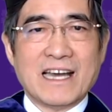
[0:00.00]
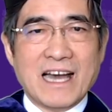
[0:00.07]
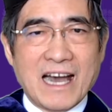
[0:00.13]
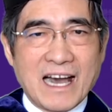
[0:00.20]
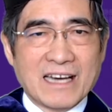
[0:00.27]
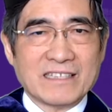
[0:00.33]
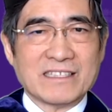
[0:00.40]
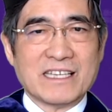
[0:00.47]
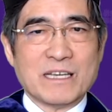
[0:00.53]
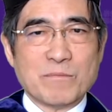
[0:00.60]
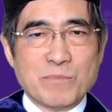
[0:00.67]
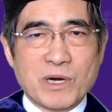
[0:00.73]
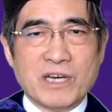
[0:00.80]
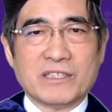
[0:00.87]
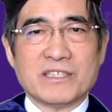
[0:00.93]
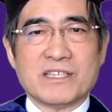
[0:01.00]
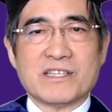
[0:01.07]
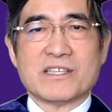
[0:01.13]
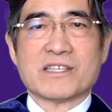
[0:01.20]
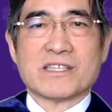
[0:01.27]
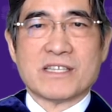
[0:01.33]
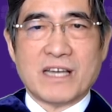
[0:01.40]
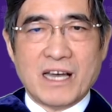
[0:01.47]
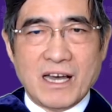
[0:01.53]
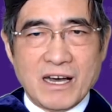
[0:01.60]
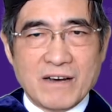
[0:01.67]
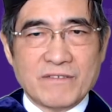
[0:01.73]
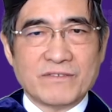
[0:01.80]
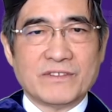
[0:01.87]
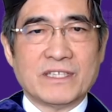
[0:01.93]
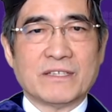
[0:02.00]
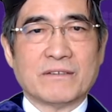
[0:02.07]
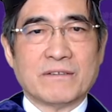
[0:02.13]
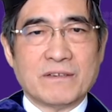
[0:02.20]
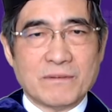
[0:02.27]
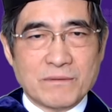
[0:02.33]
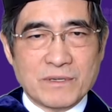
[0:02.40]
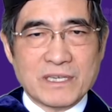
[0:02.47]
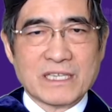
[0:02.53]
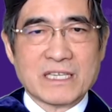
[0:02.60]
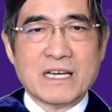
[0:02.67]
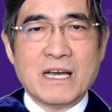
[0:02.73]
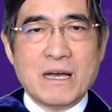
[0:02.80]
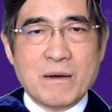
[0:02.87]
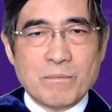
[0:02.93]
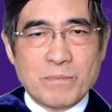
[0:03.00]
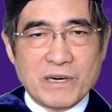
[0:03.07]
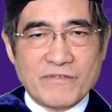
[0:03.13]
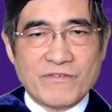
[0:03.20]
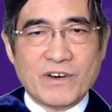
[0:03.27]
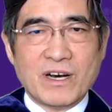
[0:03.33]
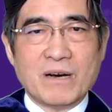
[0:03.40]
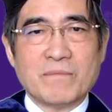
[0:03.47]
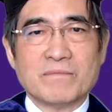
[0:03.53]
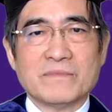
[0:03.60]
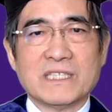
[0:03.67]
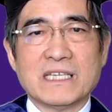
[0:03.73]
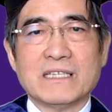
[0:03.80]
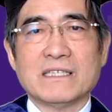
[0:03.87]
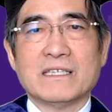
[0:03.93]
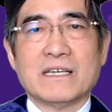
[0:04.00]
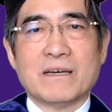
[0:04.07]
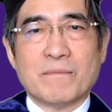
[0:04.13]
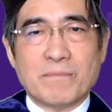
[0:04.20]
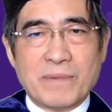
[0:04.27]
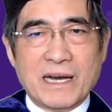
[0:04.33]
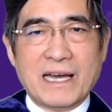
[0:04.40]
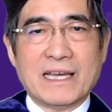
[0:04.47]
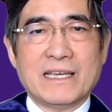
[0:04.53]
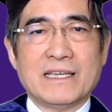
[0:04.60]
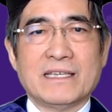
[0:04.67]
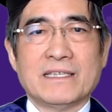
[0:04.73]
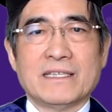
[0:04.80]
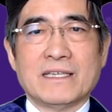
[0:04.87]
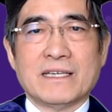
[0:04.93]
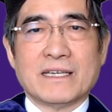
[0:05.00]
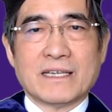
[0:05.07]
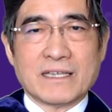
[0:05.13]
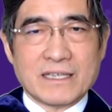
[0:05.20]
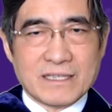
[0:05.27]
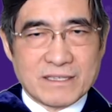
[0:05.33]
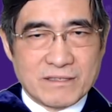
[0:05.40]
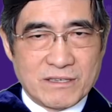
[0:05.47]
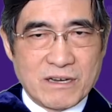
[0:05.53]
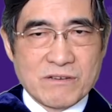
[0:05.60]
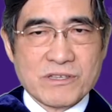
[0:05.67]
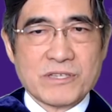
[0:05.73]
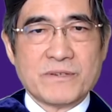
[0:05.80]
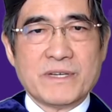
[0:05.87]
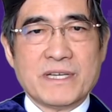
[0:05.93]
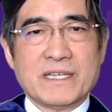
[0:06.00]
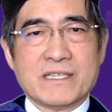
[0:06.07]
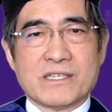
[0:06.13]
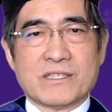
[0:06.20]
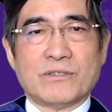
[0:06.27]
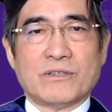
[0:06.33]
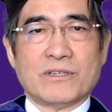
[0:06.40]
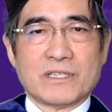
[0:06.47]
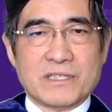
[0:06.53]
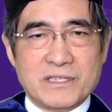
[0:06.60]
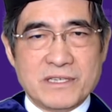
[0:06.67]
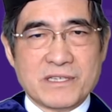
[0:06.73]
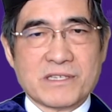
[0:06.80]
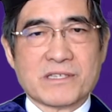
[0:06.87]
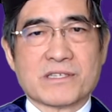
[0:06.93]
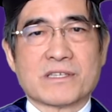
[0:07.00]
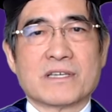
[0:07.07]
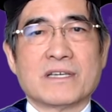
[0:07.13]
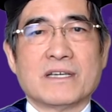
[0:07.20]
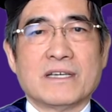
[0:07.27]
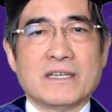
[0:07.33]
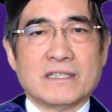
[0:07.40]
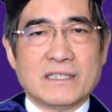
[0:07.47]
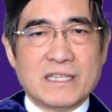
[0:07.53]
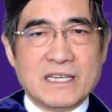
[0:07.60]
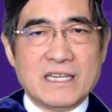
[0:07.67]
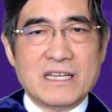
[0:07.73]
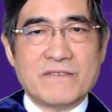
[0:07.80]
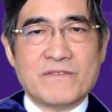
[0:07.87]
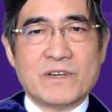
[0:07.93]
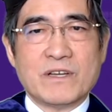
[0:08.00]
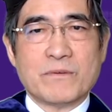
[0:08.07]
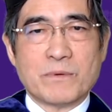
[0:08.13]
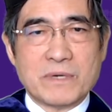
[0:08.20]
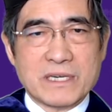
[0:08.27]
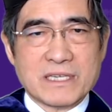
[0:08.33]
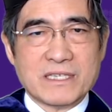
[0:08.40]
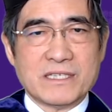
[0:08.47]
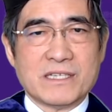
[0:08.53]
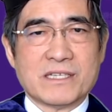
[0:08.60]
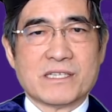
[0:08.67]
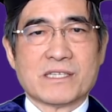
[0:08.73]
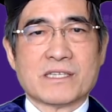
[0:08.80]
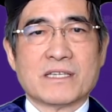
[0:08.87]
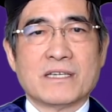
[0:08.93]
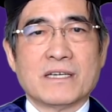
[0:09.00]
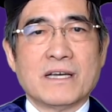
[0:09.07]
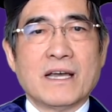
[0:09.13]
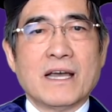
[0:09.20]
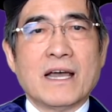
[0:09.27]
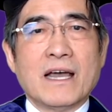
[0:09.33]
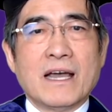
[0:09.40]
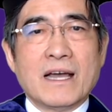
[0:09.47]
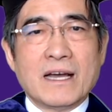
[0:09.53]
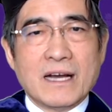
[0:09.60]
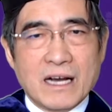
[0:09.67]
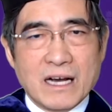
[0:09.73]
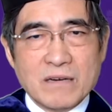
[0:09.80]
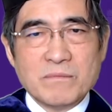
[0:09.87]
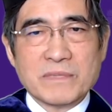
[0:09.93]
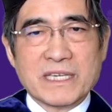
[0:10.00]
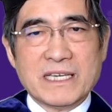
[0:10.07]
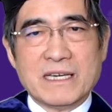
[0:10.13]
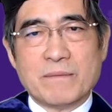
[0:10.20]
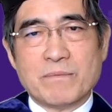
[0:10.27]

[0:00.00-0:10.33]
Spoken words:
on the importance of the work performed by grocery store clerks, delivery workers, home care